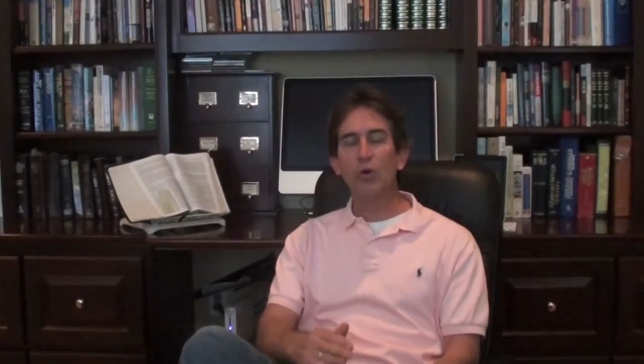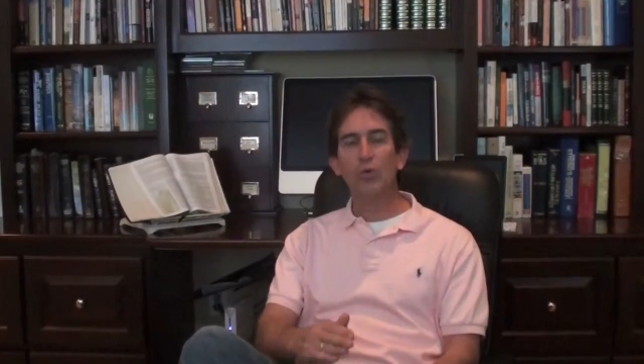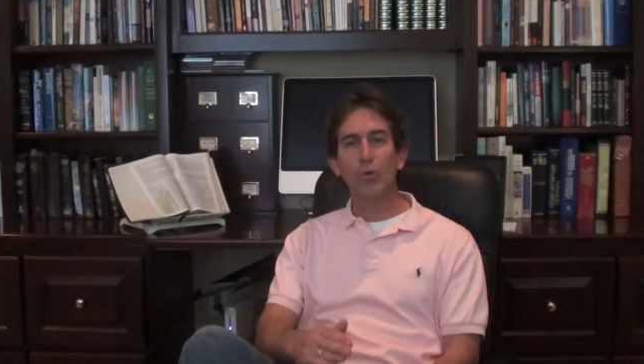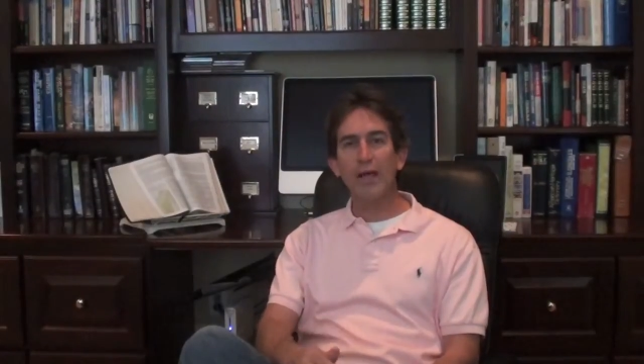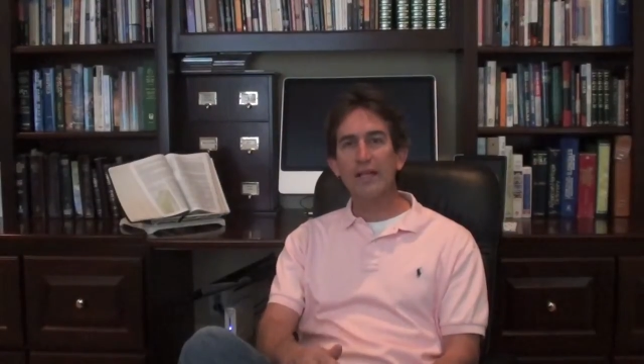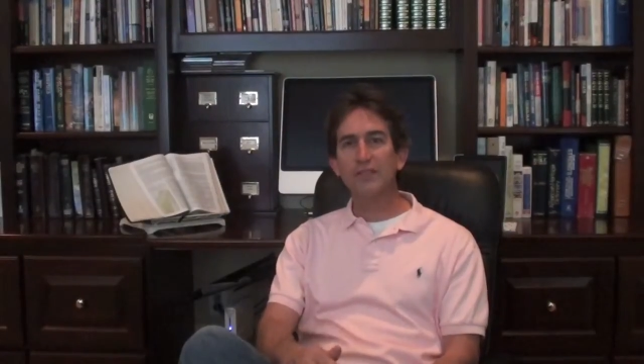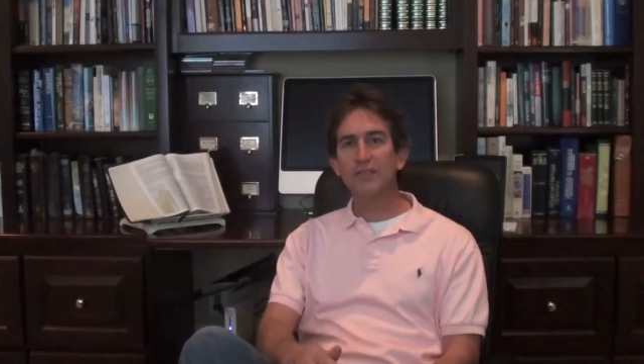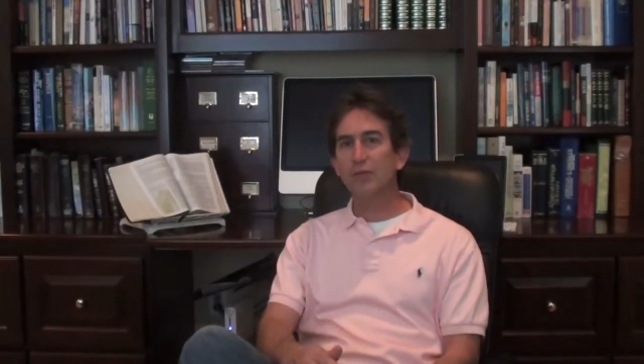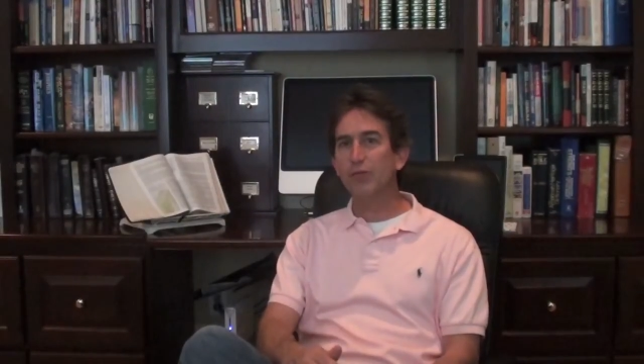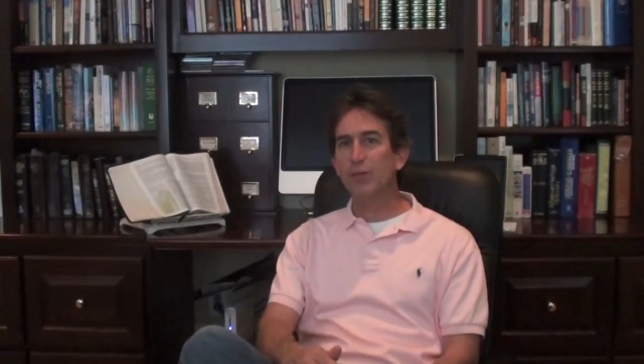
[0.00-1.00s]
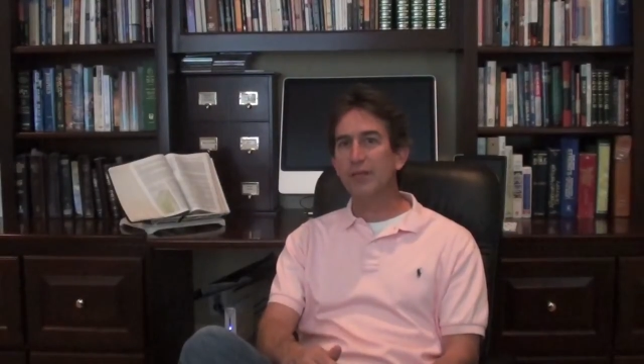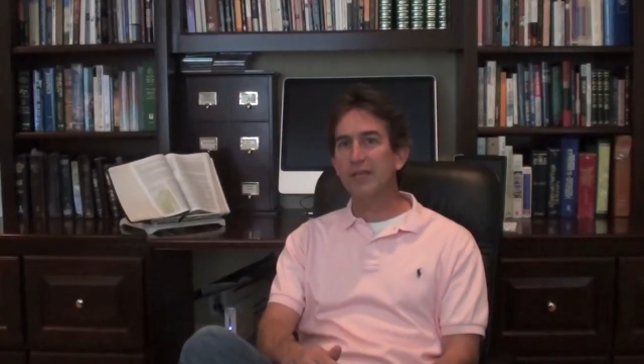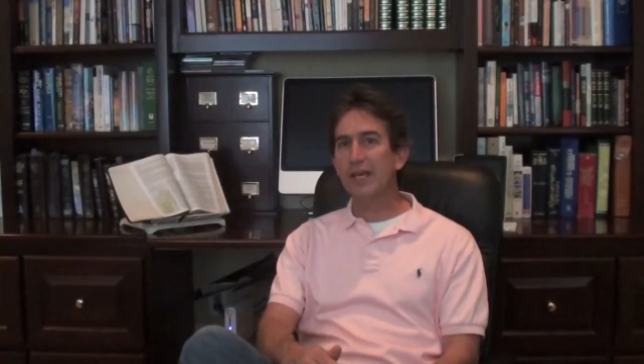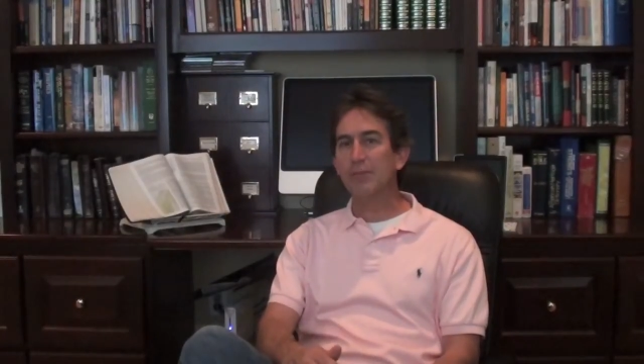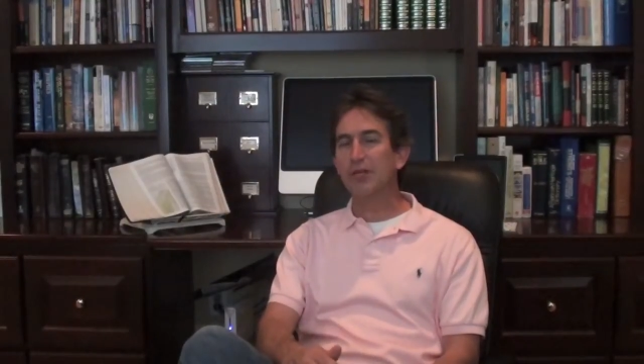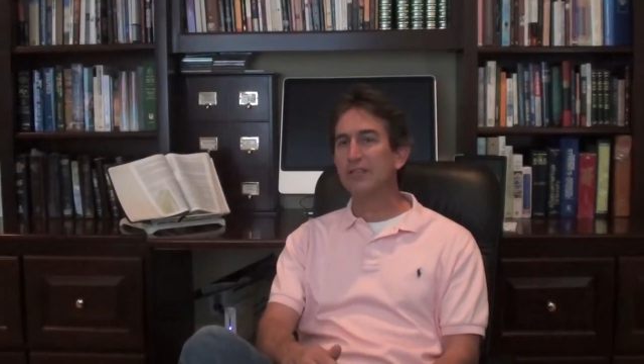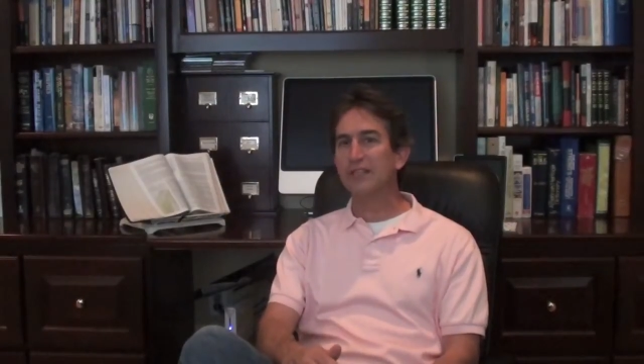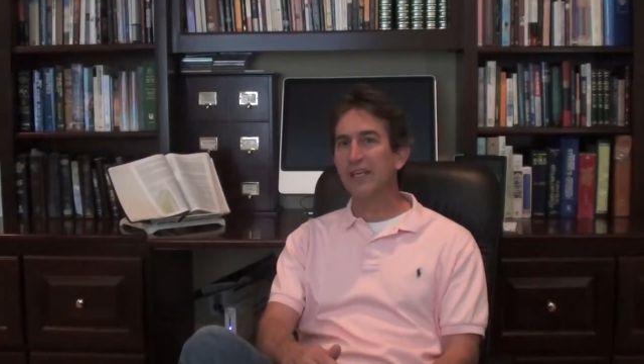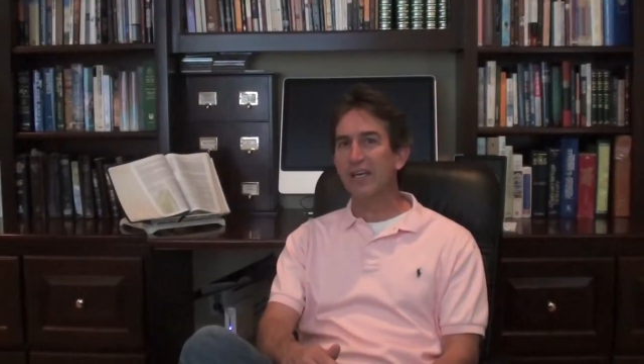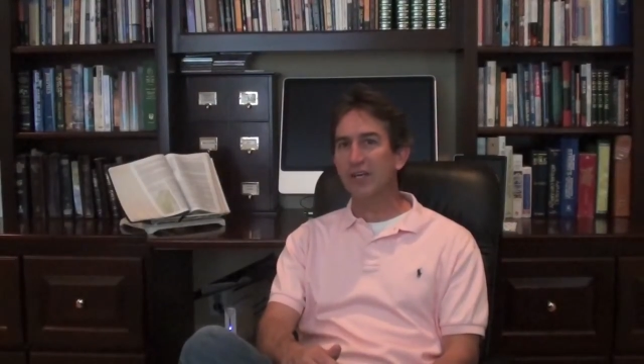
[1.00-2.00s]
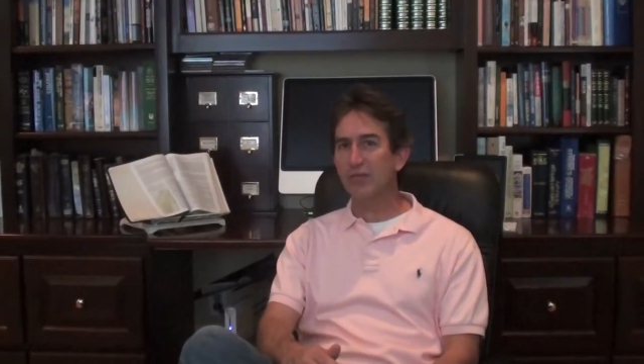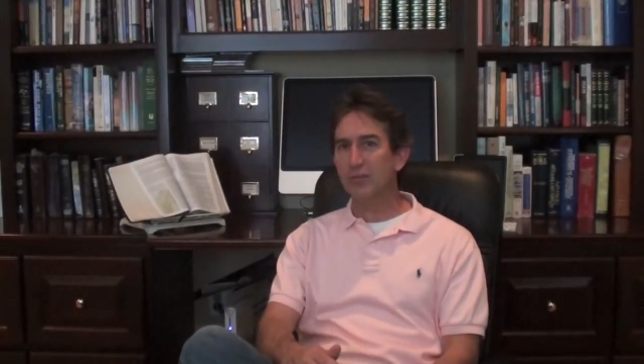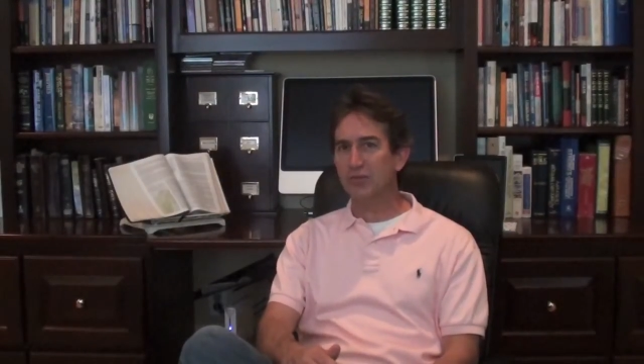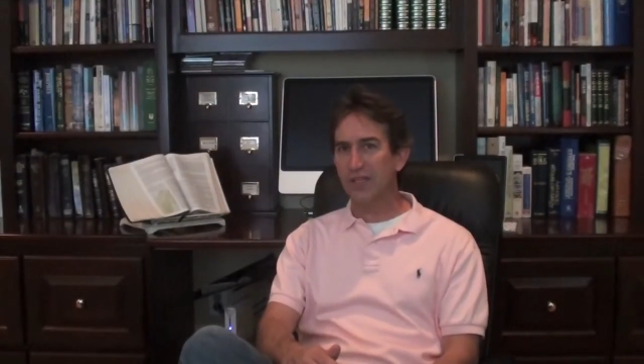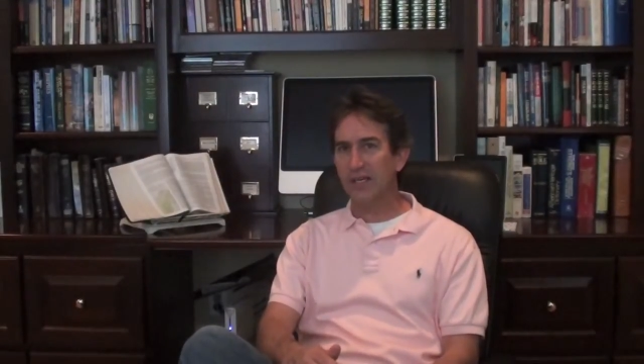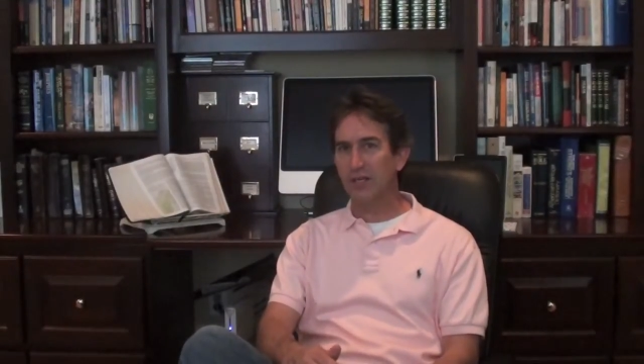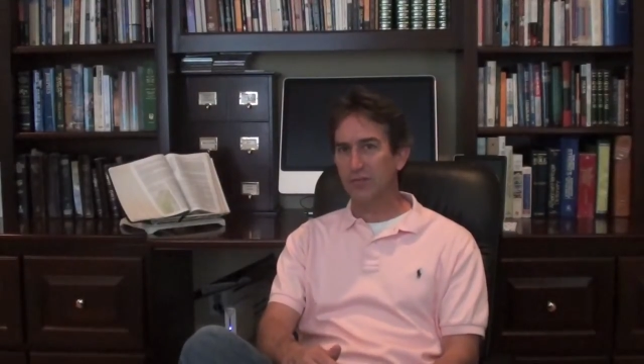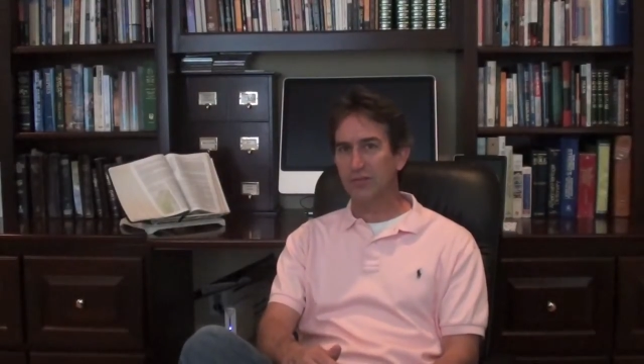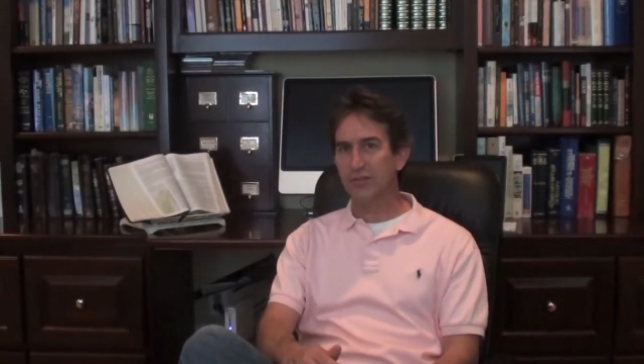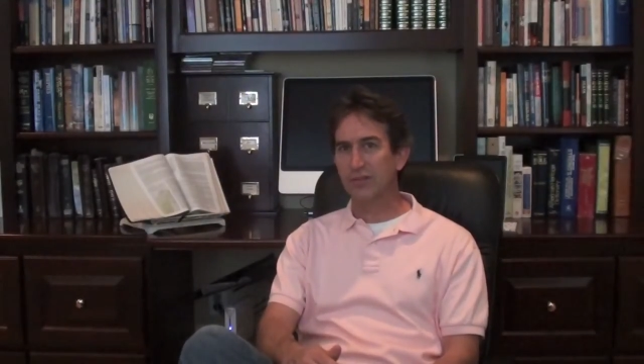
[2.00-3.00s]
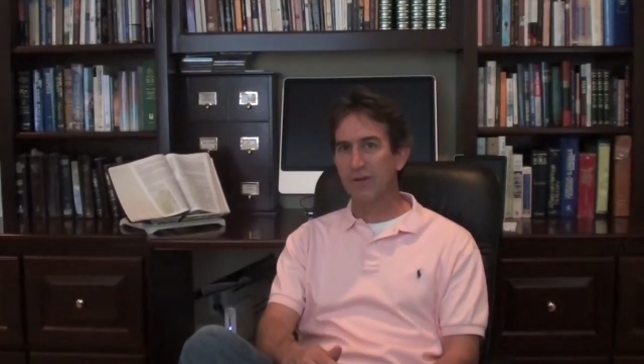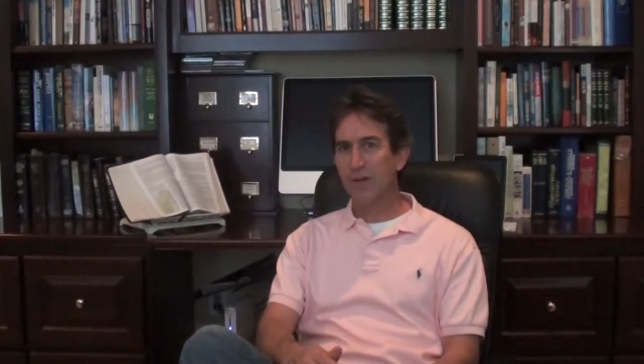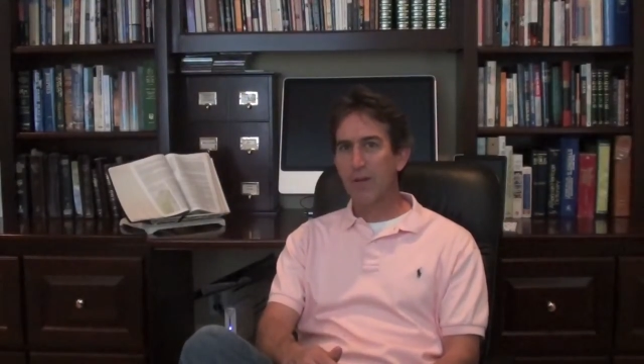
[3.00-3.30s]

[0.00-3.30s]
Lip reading: would raise them from the dead, because in and of themselves,